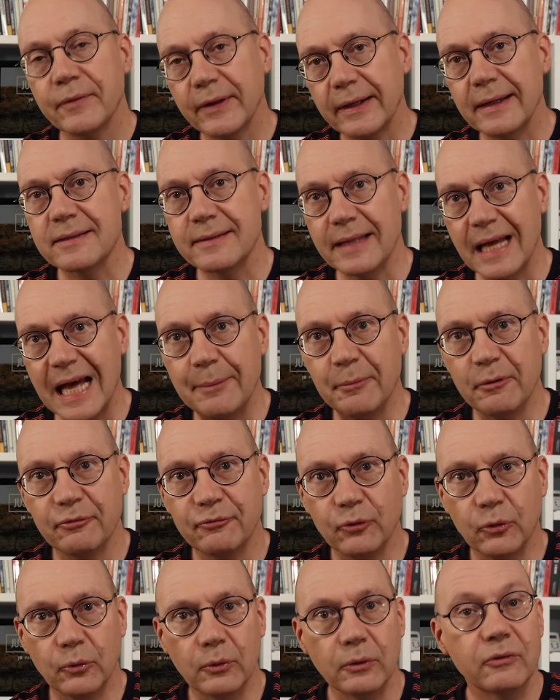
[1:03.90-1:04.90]
then as the hammer
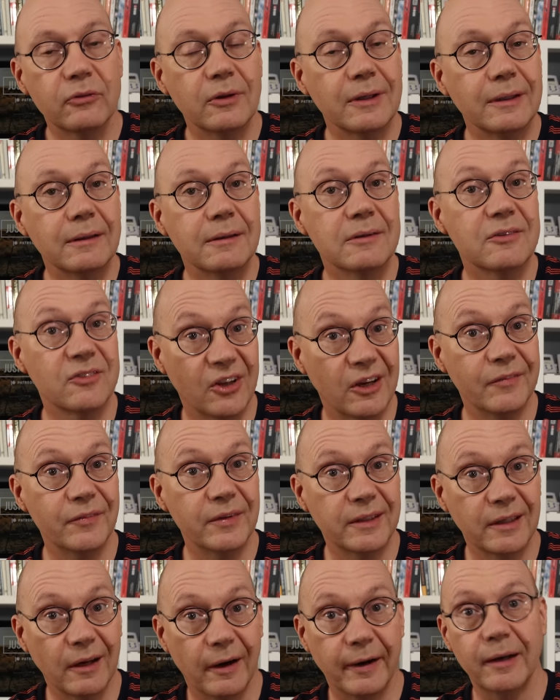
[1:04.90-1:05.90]
falls, it'll turn
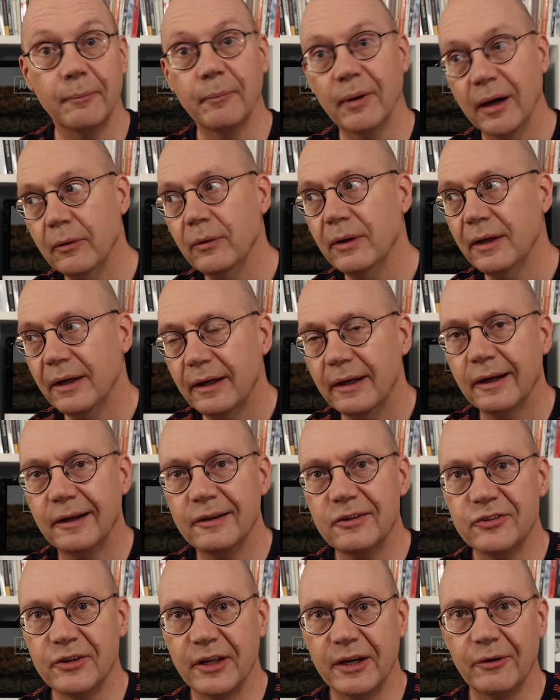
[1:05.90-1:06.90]
the dynamo
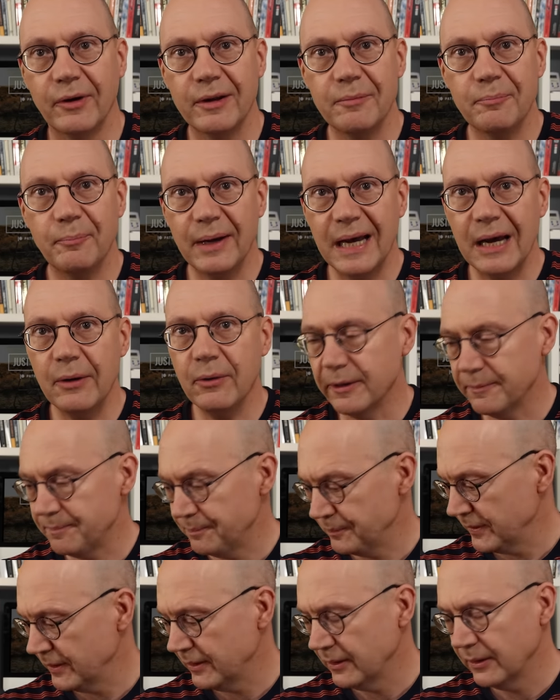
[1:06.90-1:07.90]
and generate power,
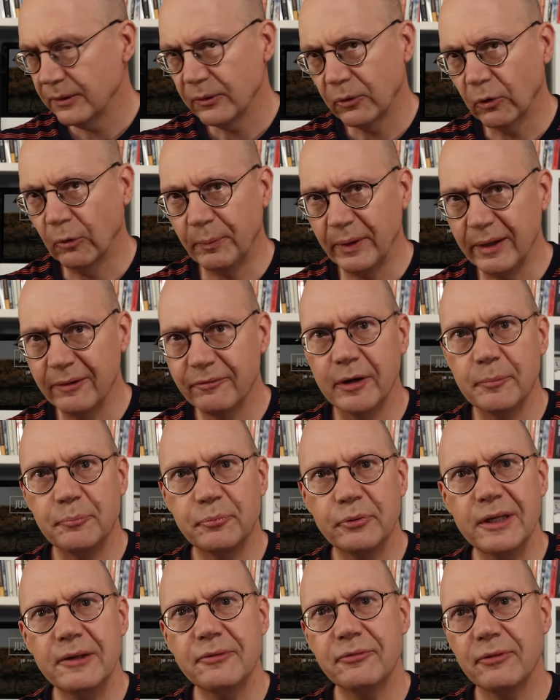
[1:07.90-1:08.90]
albeit very
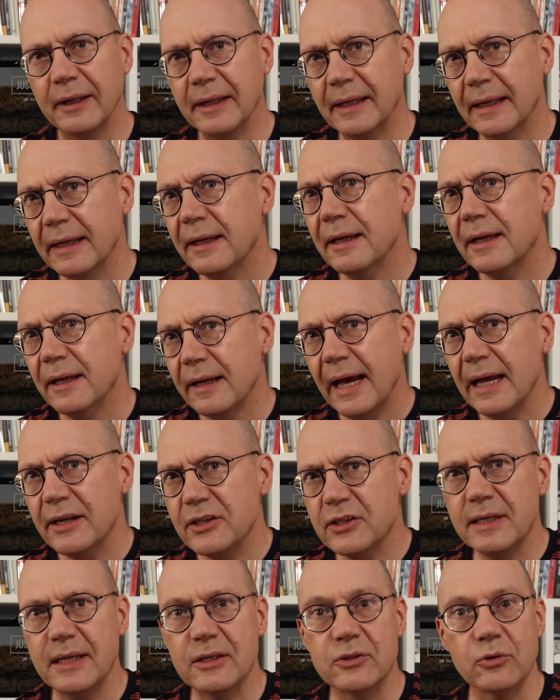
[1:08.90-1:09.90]
briefly.
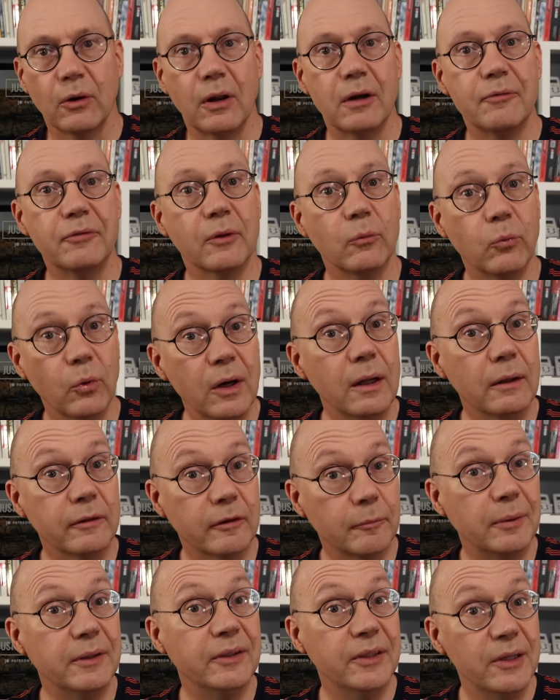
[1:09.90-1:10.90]
Engineers all over the world
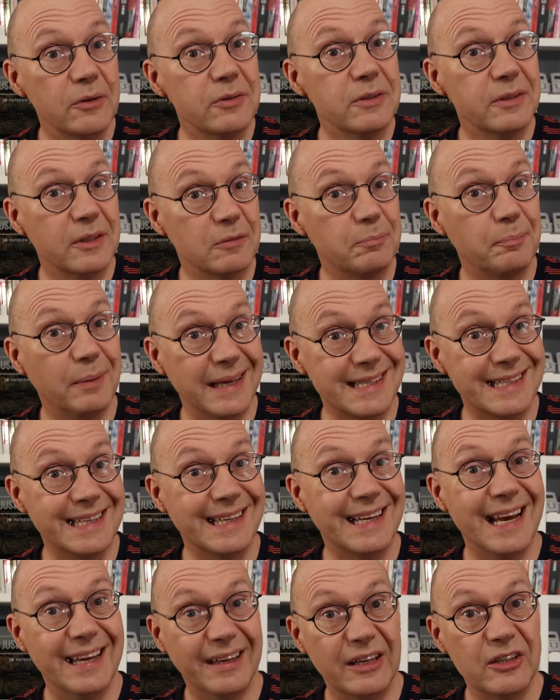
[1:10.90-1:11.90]
have been using this
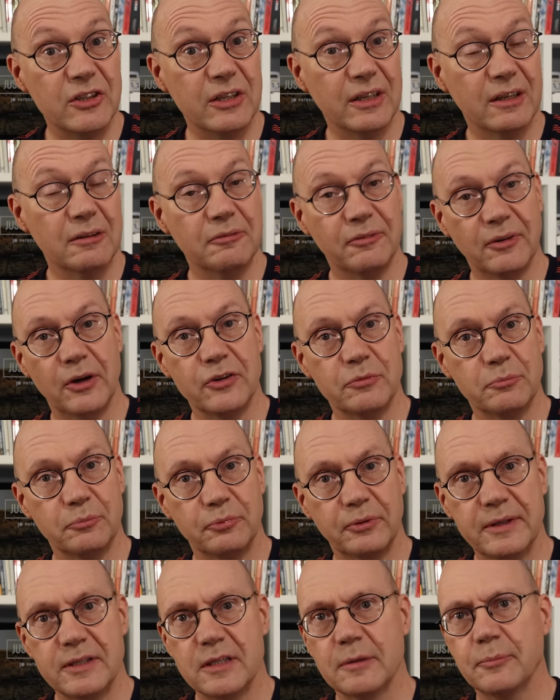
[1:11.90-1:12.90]
basic energy conversion
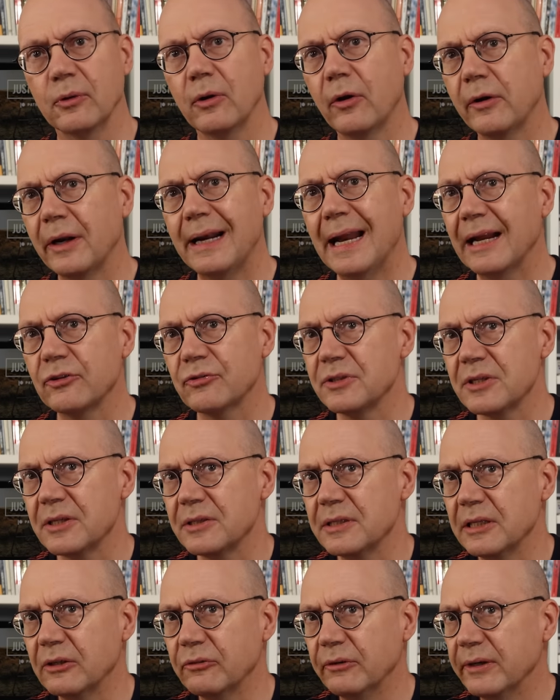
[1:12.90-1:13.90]
principle on
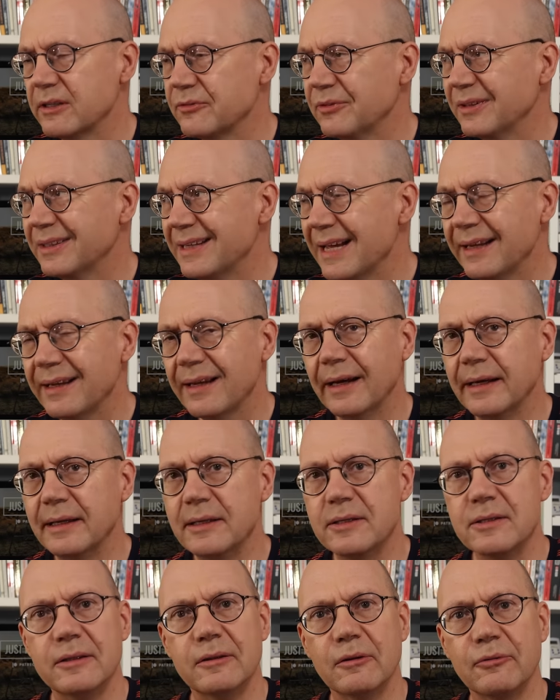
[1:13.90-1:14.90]
electricity grids for
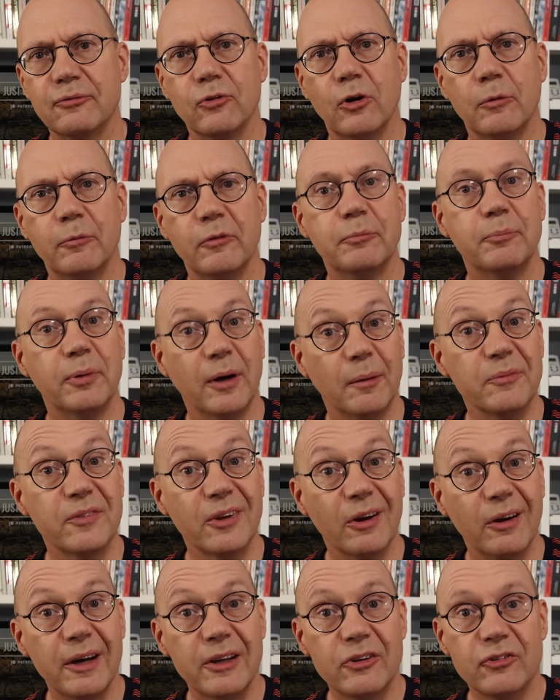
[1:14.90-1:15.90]
decades in the form of pumped
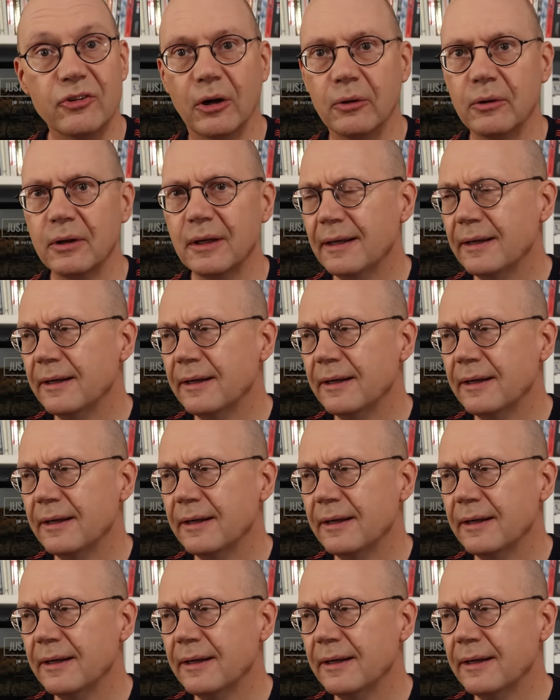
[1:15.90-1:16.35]
hydro.